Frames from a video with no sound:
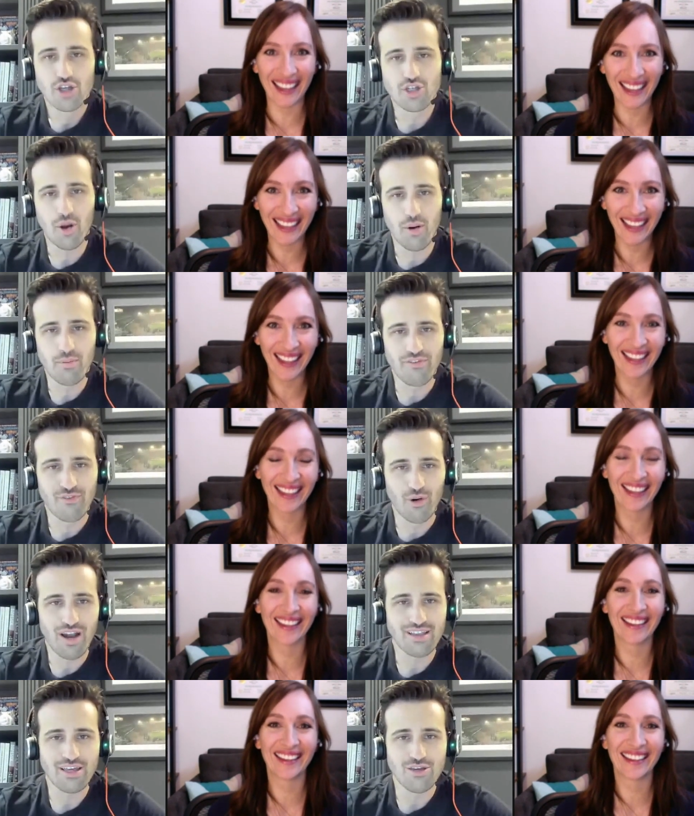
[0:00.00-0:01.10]
Speaker 1: so before
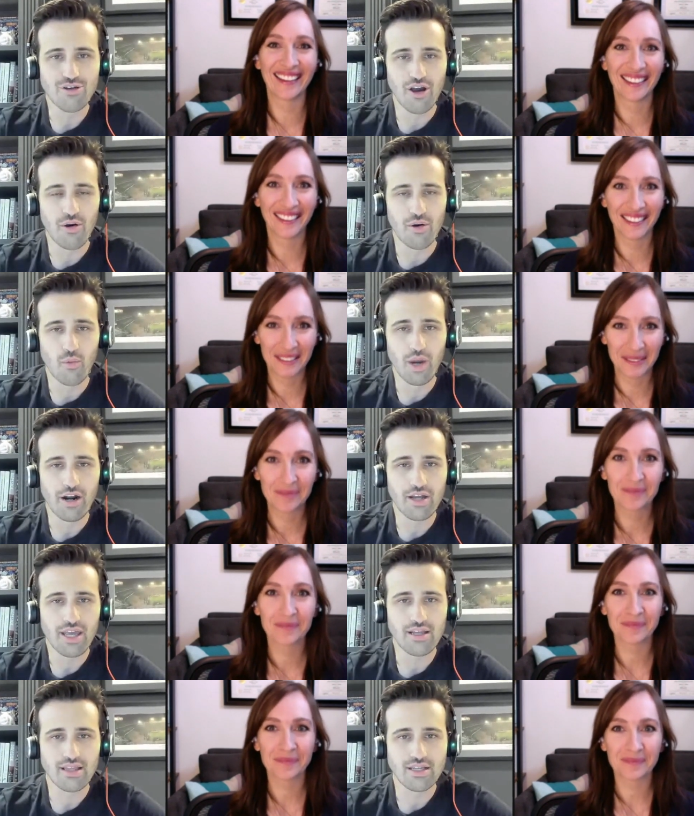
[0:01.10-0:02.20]
I let you go, where
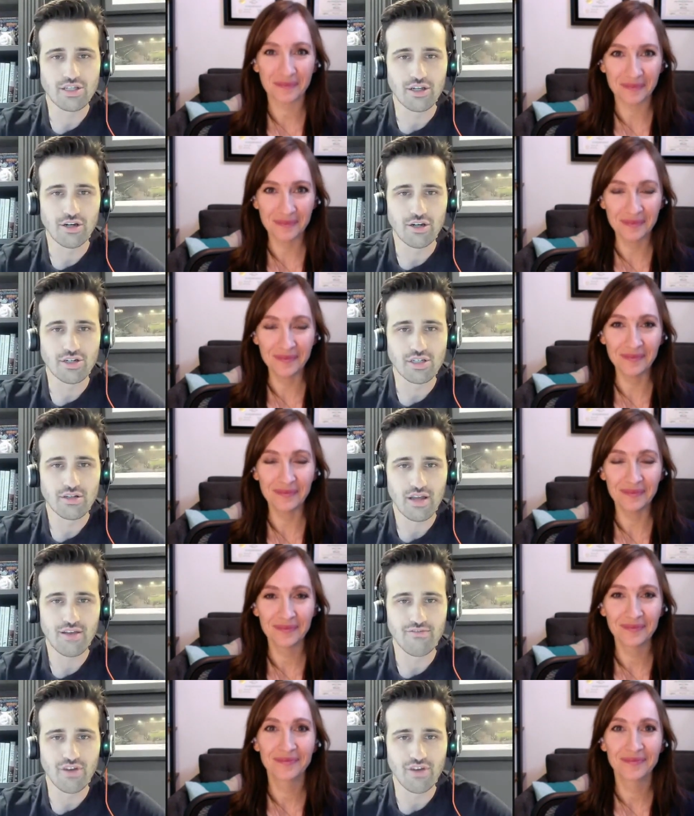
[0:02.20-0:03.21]
can listeners and